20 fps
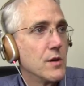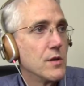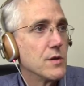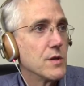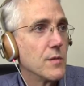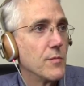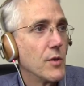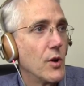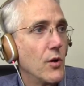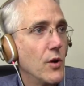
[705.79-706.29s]

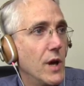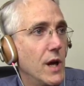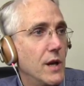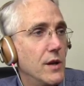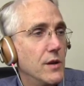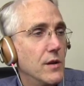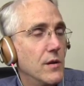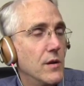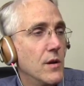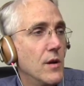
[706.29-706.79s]
So I'm going
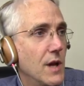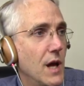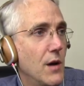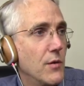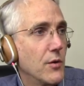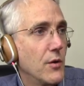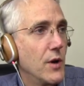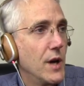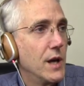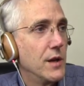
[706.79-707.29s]
to
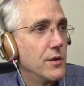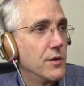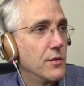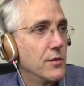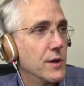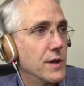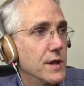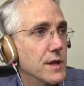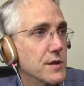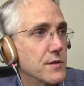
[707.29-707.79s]
I'll go ahead and
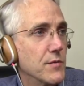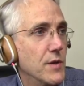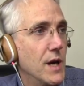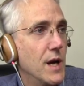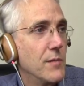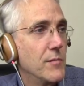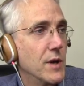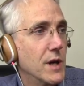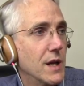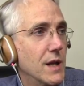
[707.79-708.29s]
do it this way.
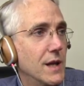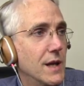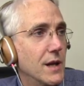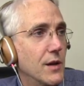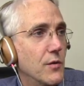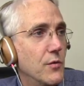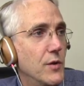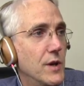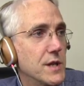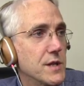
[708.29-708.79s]
I'm going to
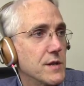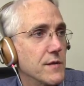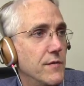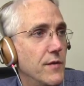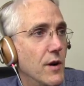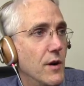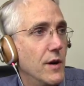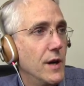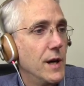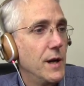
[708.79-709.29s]
click quit
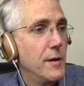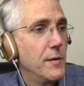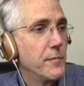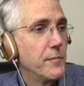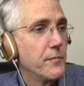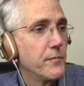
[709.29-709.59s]
Safari.